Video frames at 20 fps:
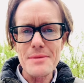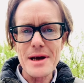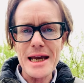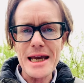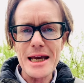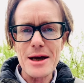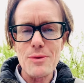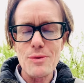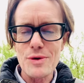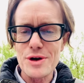
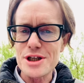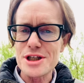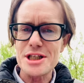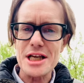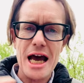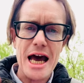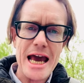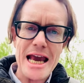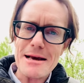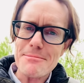It was
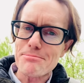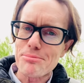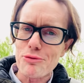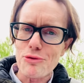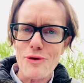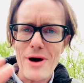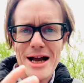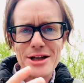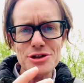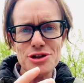a
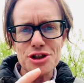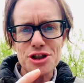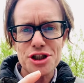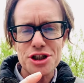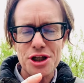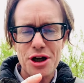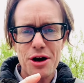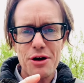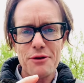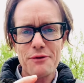
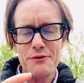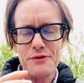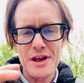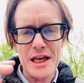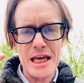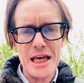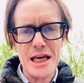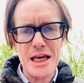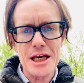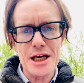branch of
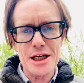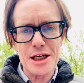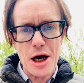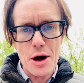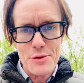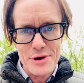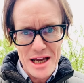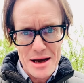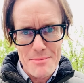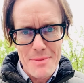the
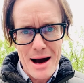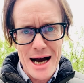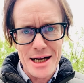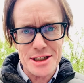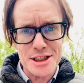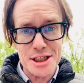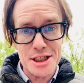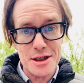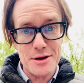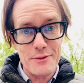Gaudiya
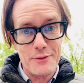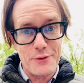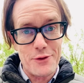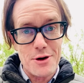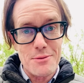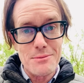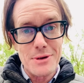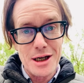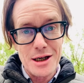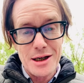Mat
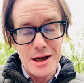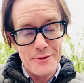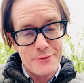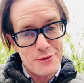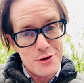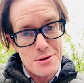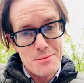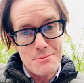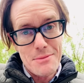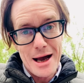
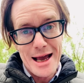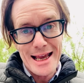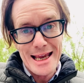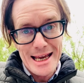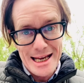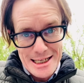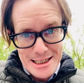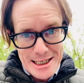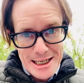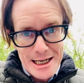from
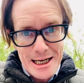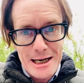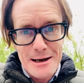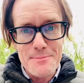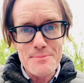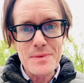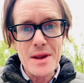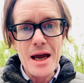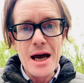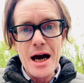India,
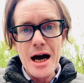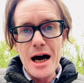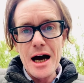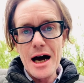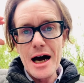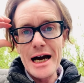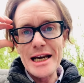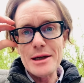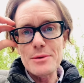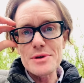
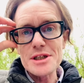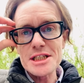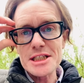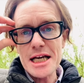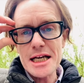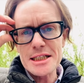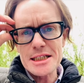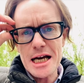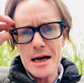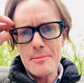and it was
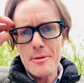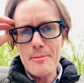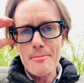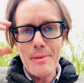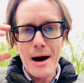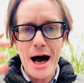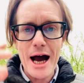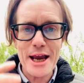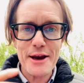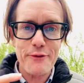set up
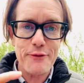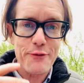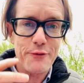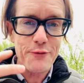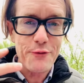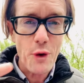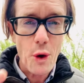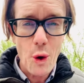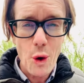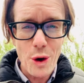by
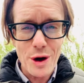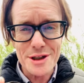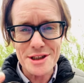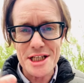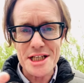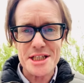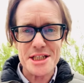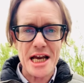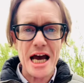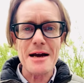four
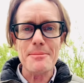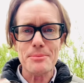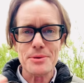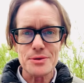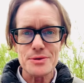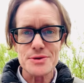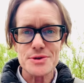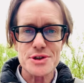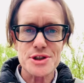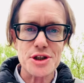
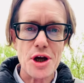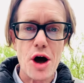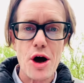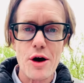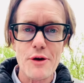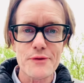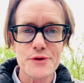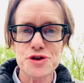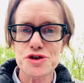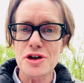disciples
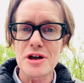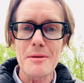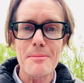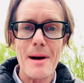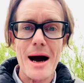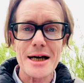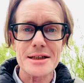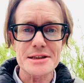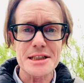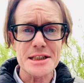of Srila
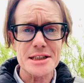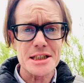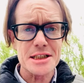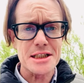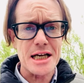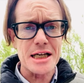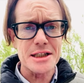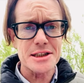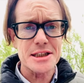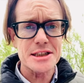
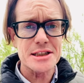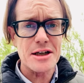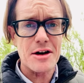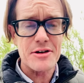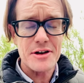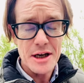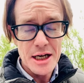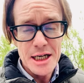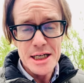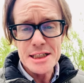
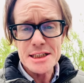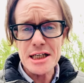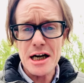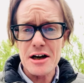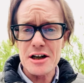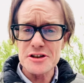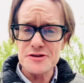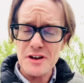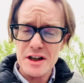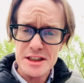Bhaktisiddhanta
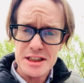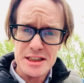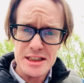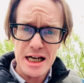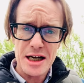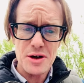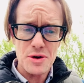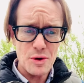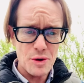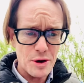Sarasvati
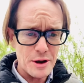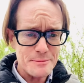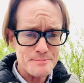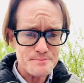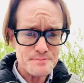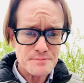Thakur